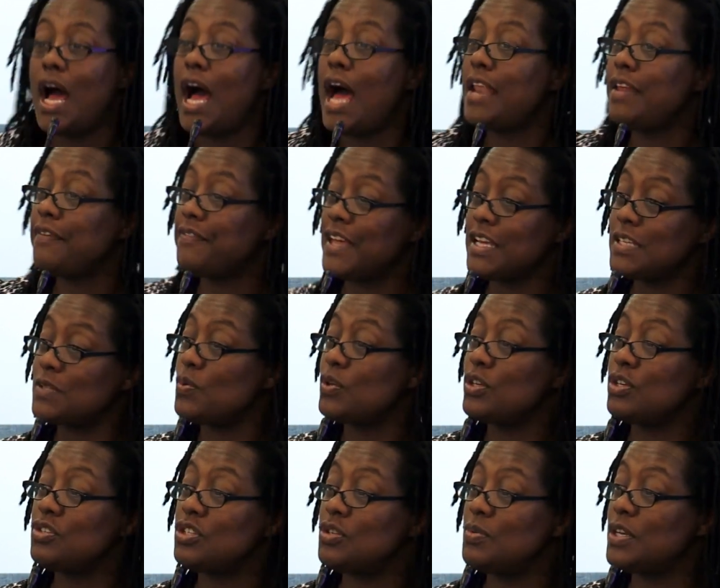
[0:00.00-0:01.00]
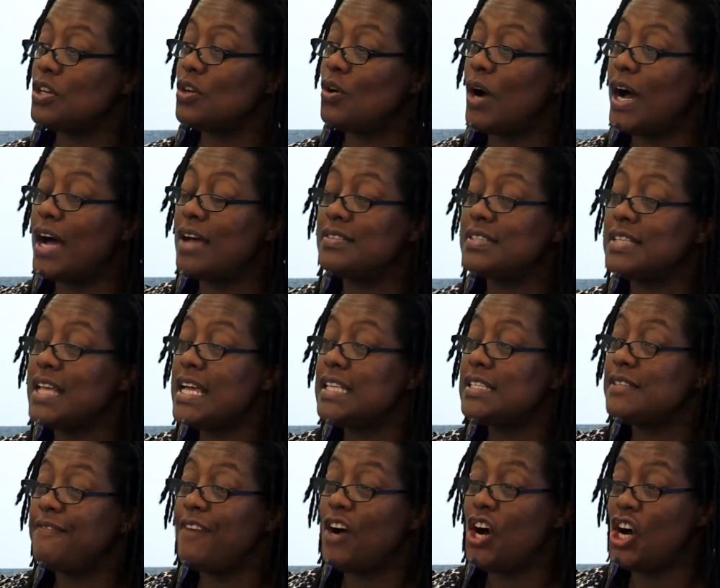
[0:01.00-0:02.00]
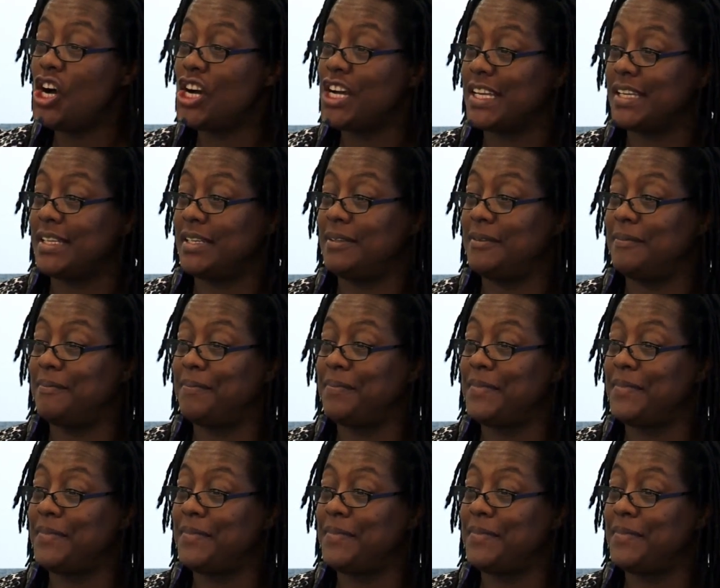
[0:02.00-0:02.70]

And if that's what you do in your house, that's fine.